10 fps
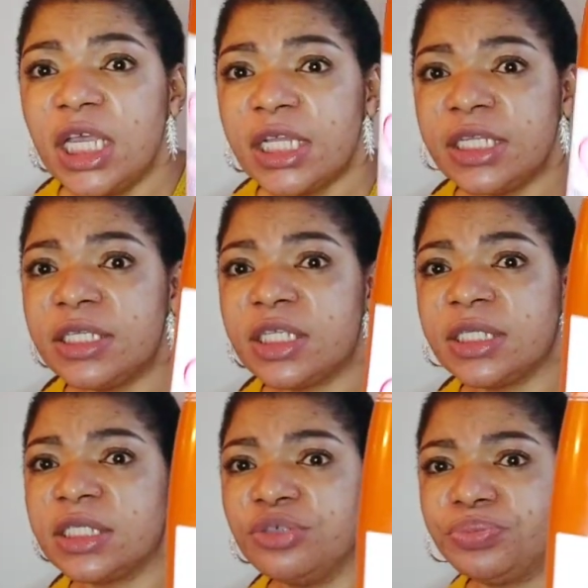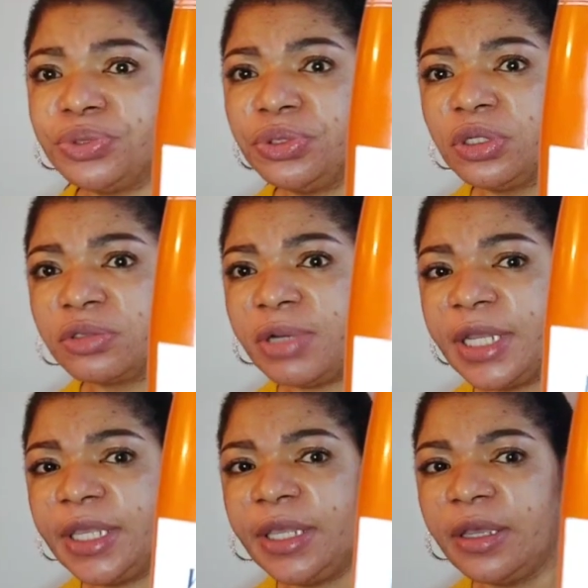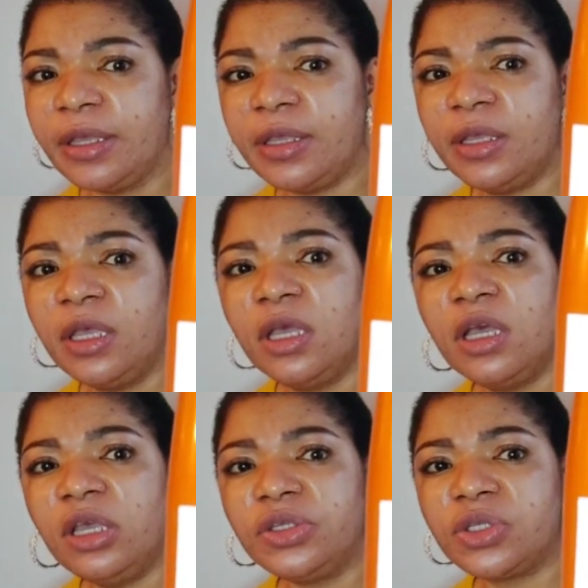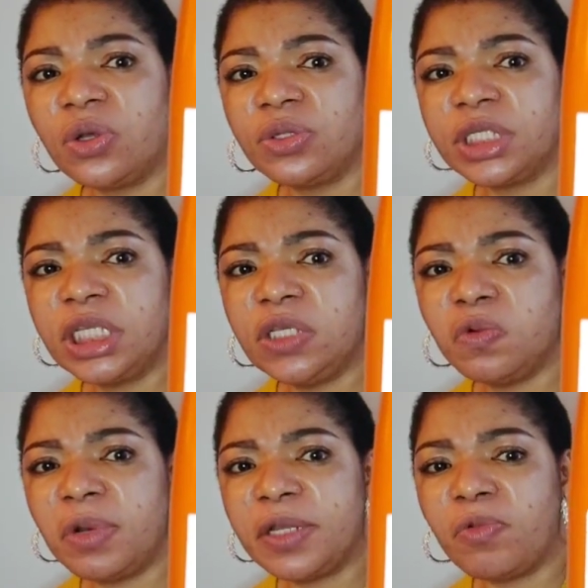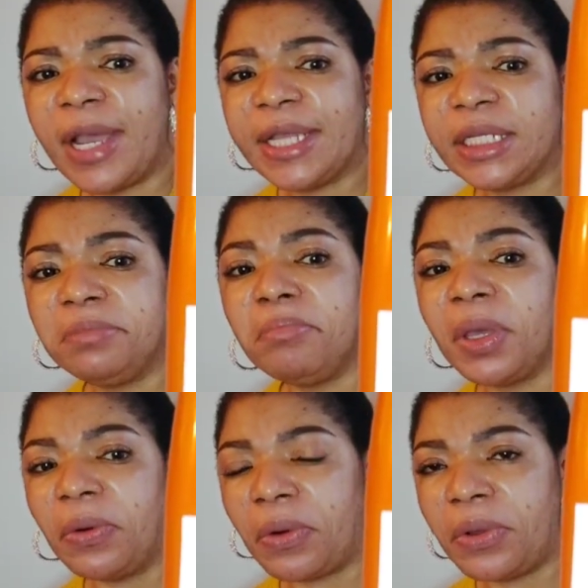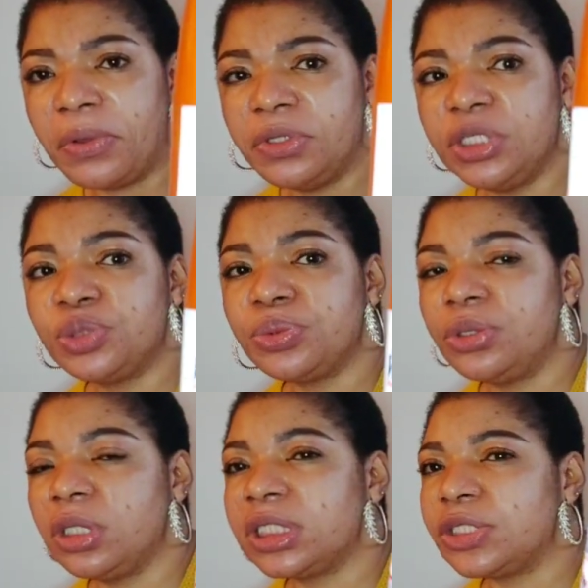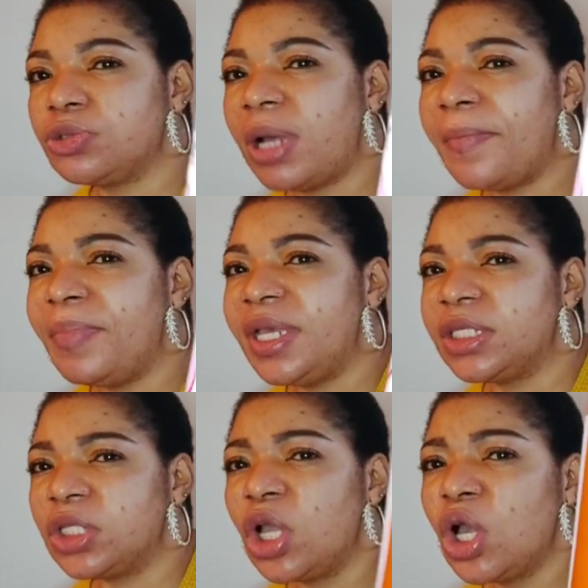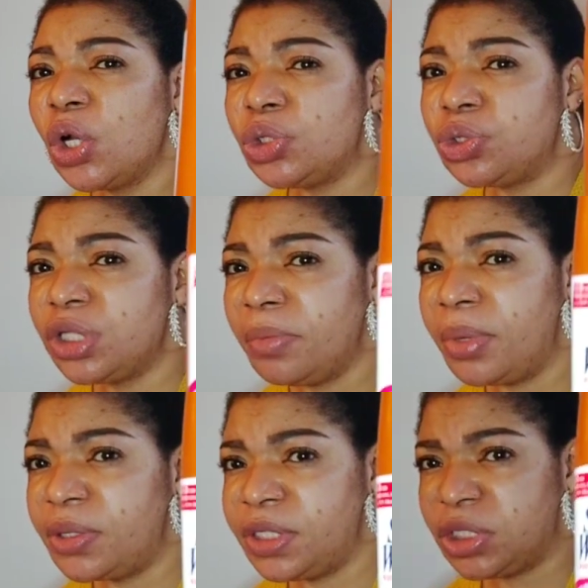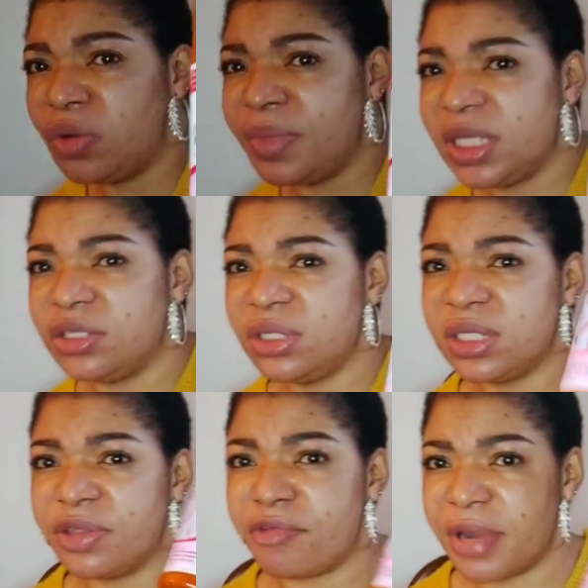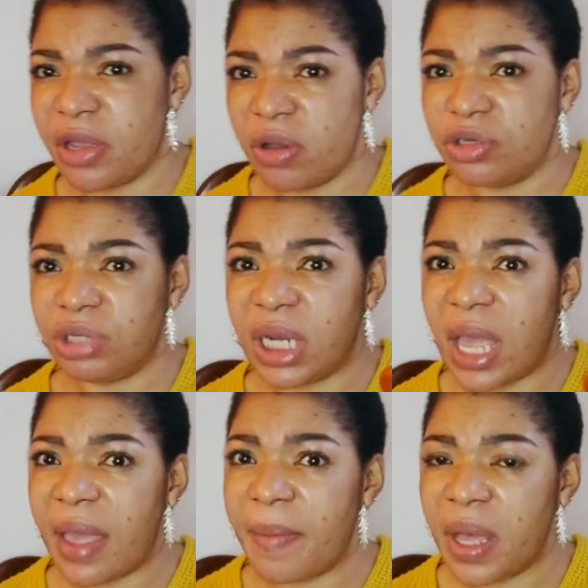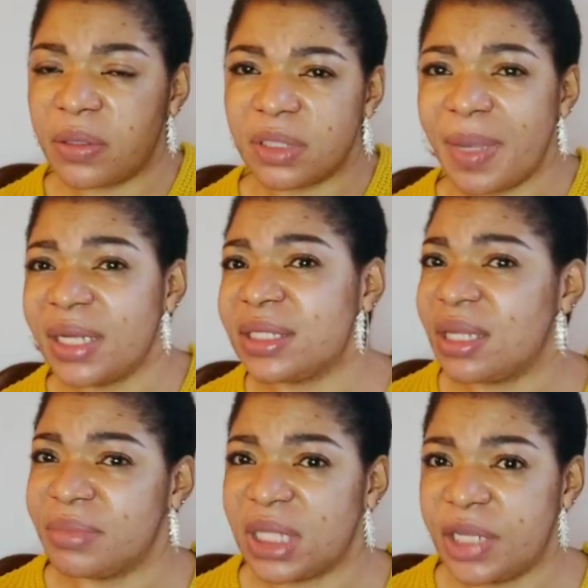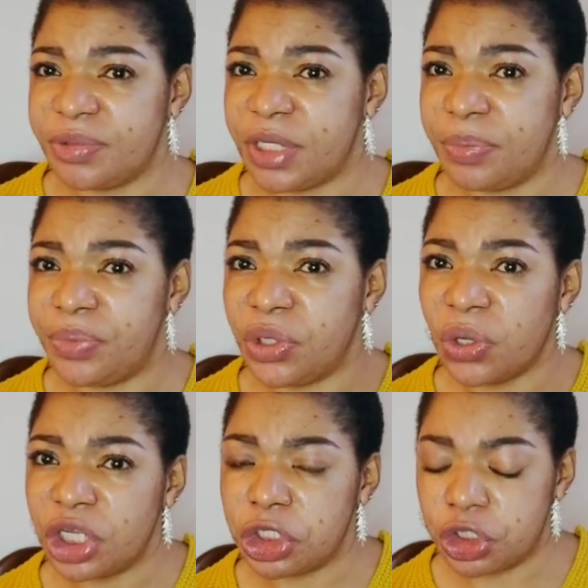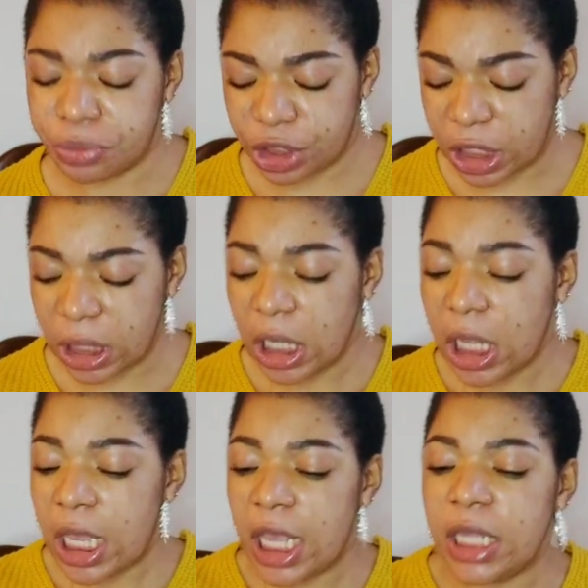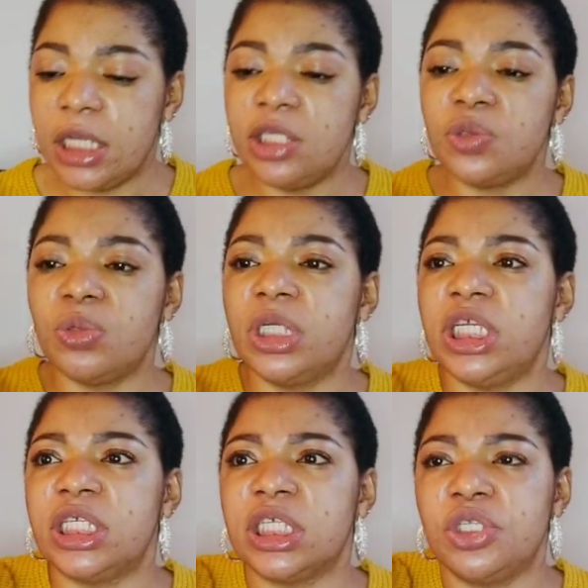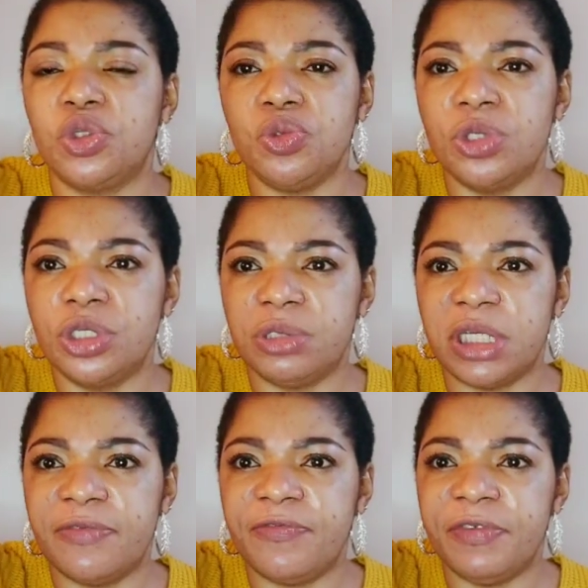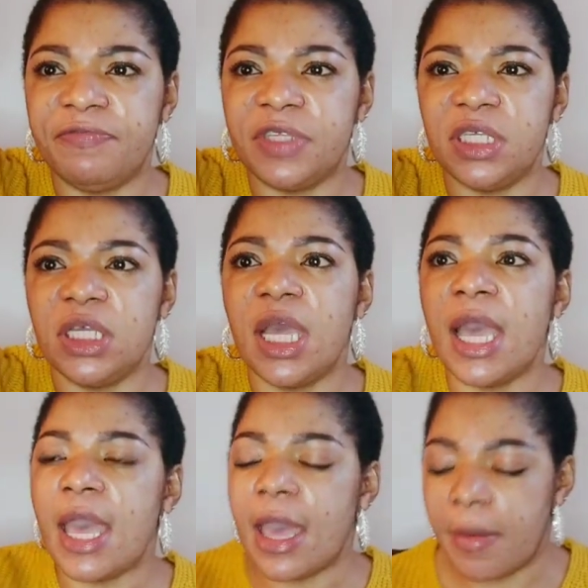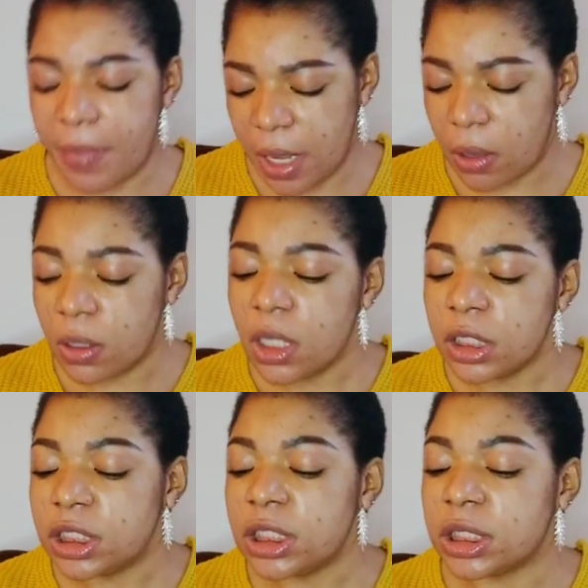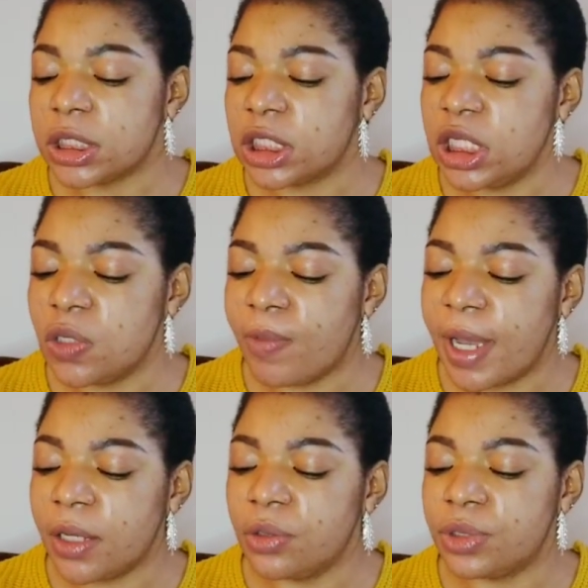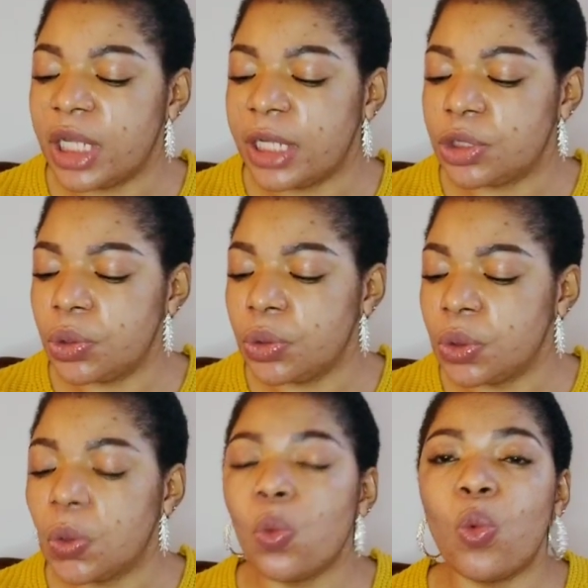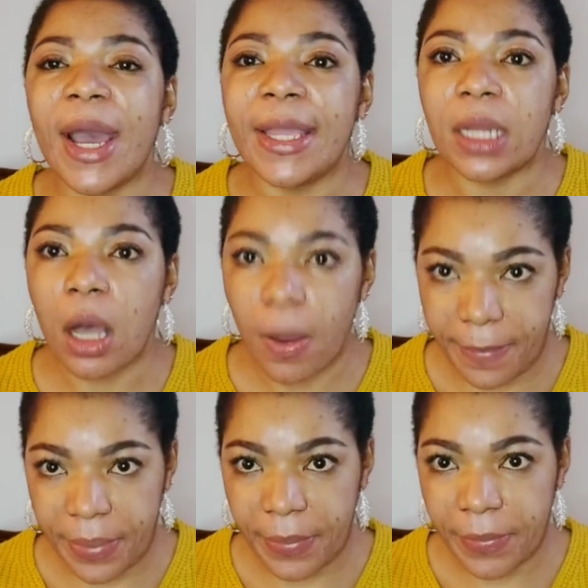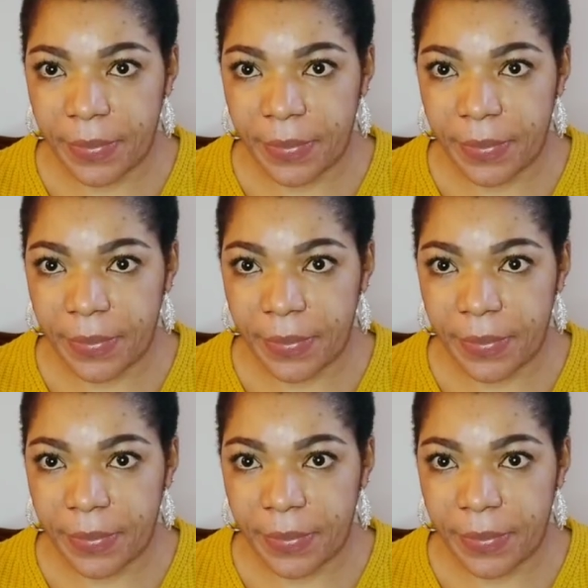This is the product right here. It's called Skin White Whitening Milk. This product is so amazing. Although the bottle is not big, it's just a 300 ml. It's about the same size with the Pure Egyptian. And this one is a 250 ml. This is the Skin White Glutathione White Up.